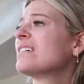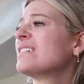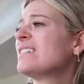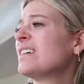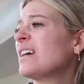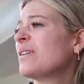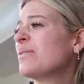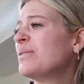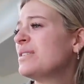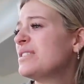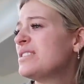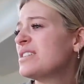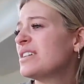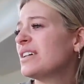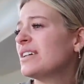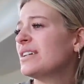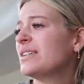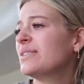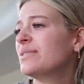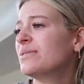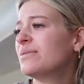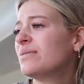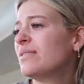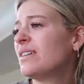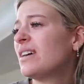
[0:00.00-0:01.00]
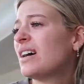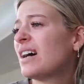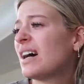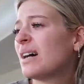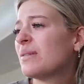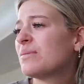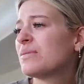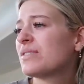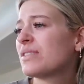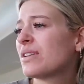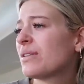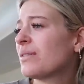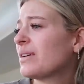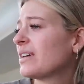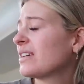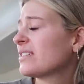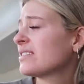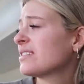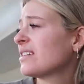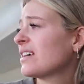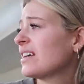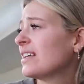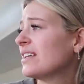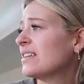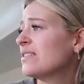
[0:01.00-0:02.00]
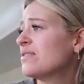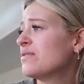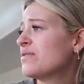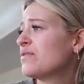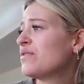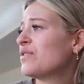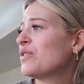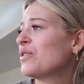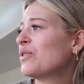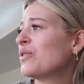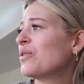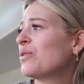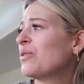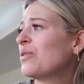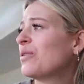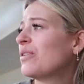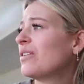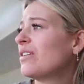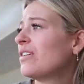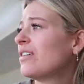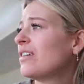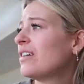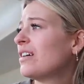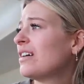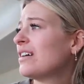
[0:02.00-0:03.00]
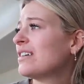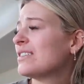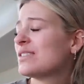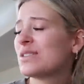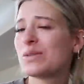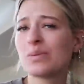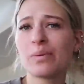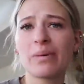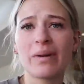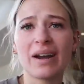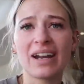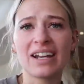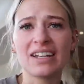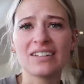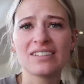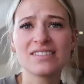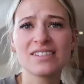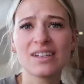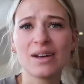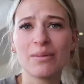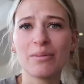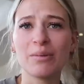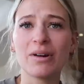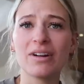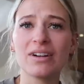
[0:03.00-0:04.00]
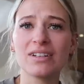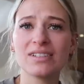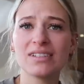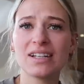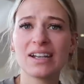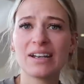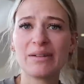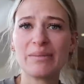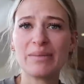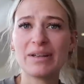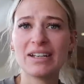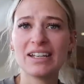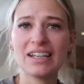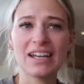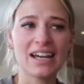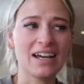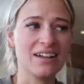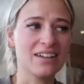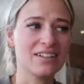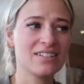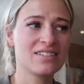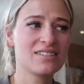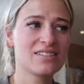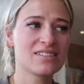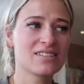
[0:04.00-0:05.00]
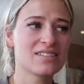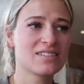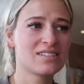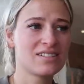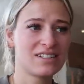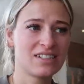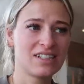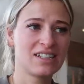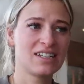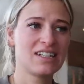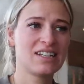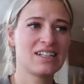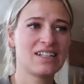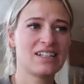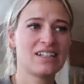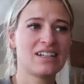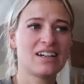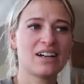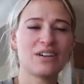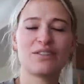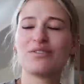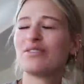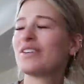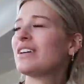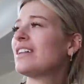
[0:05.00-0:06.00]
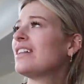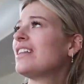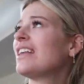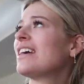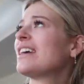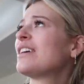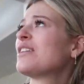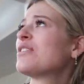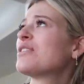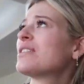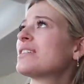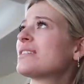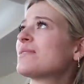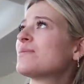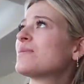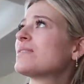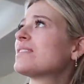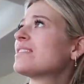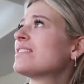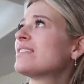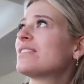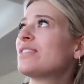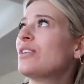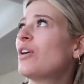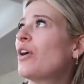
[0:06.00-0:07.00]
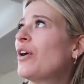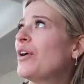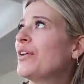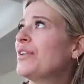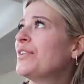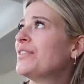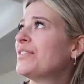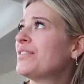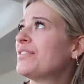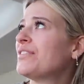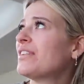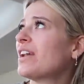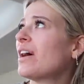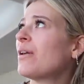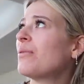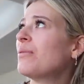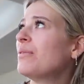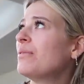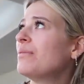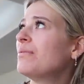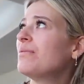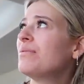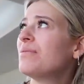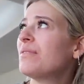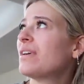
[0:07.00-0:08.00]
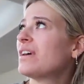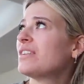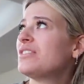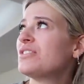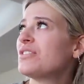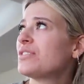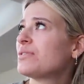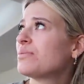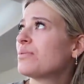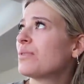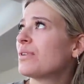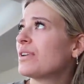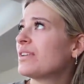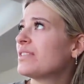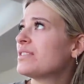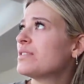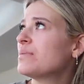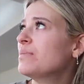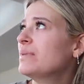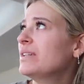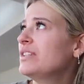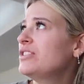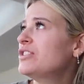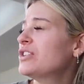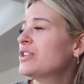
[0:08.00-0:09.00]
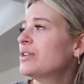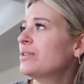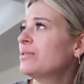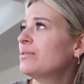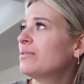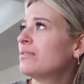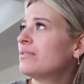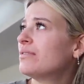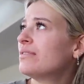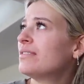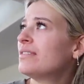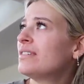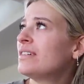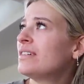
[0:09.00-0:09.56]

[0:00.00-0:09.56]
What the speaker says: Yeah, we do. I'm so excited for spring and summer. Is anybody else? I feel like Christmas is gone. Now I just want it to be June.